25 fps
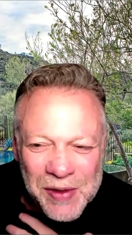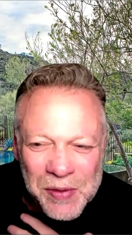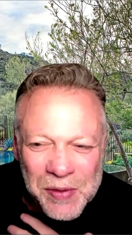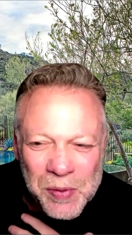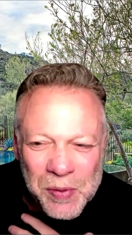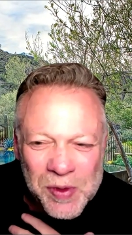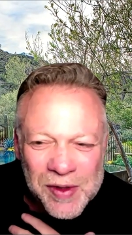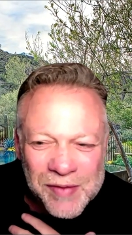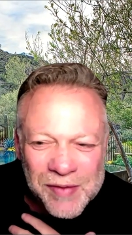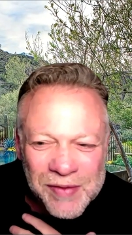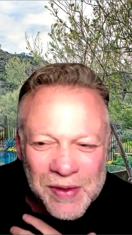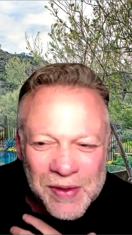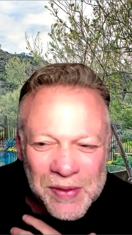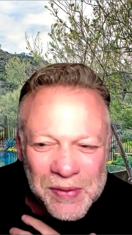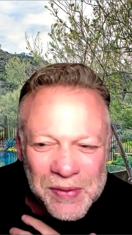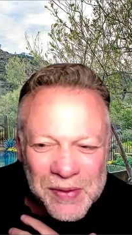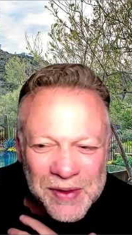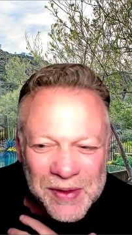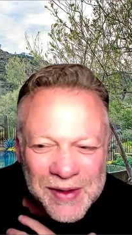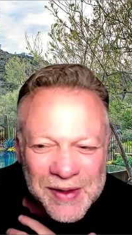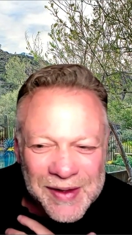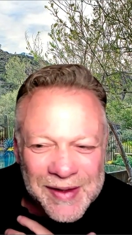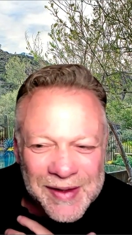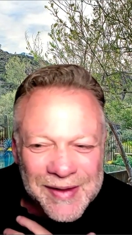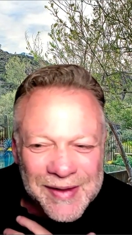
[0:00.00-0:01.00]
my own
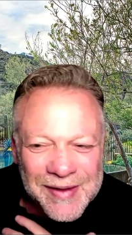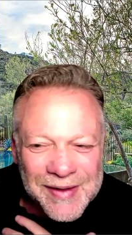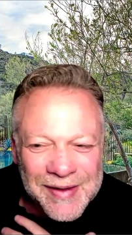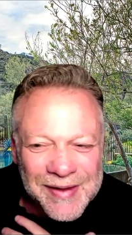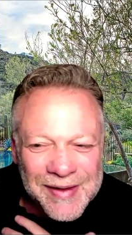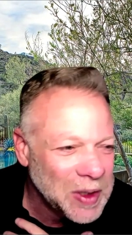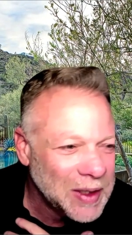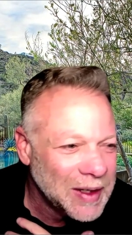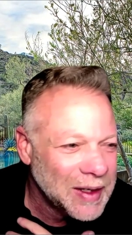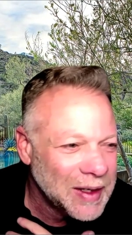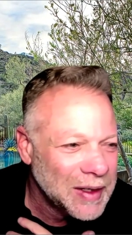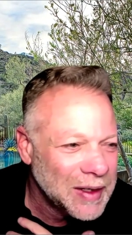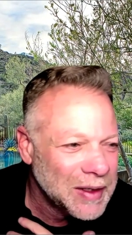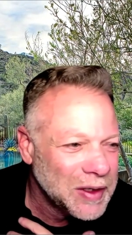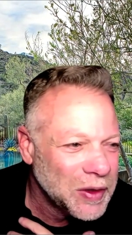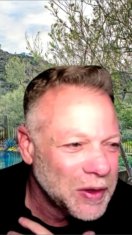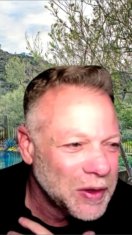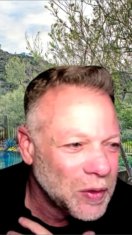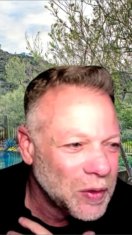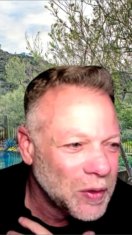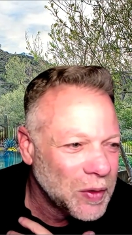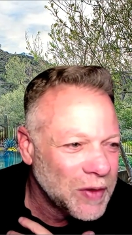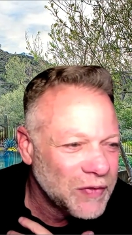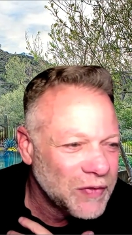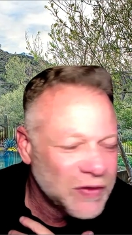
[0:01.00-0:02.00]
workflow. I mean,
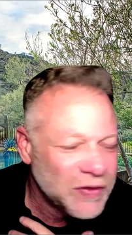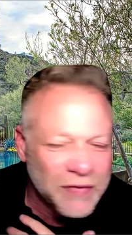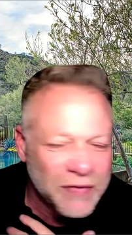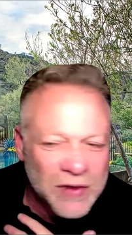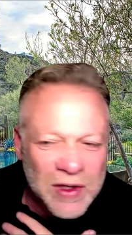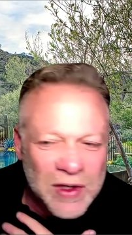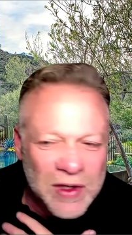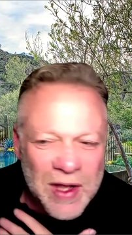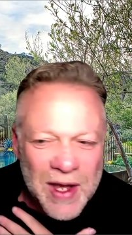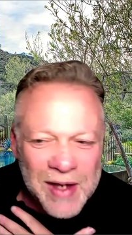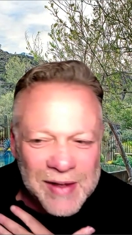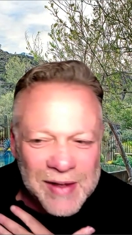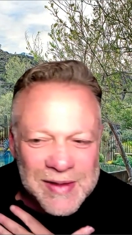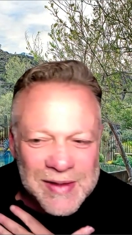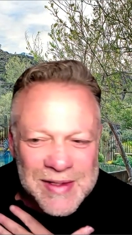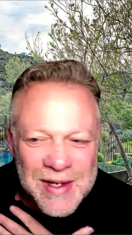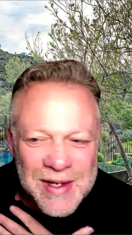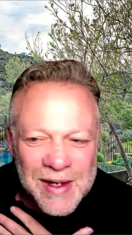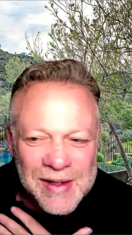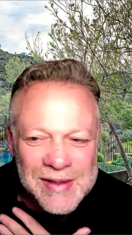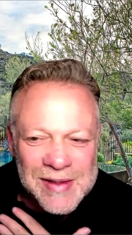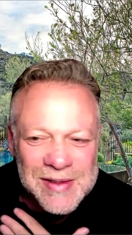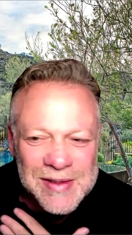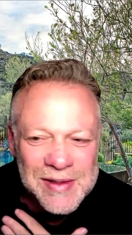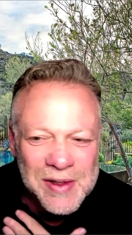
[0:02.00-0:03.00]
if a client
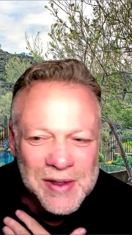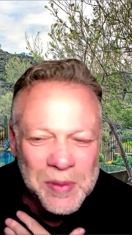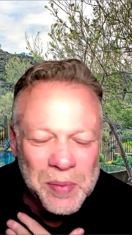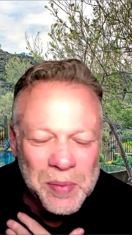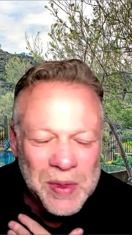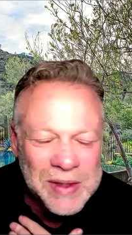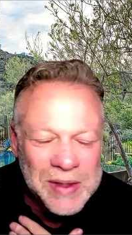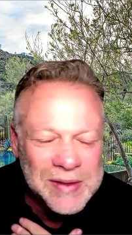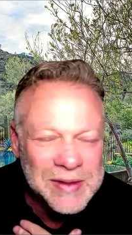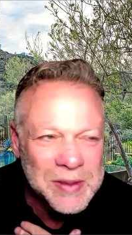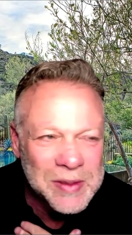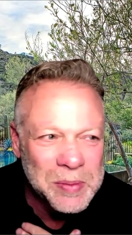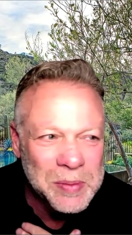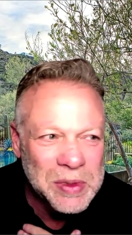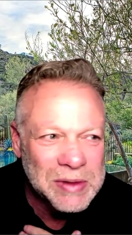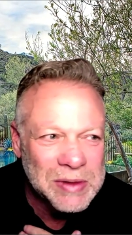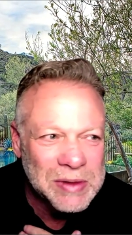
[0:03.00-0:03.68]
signs up, I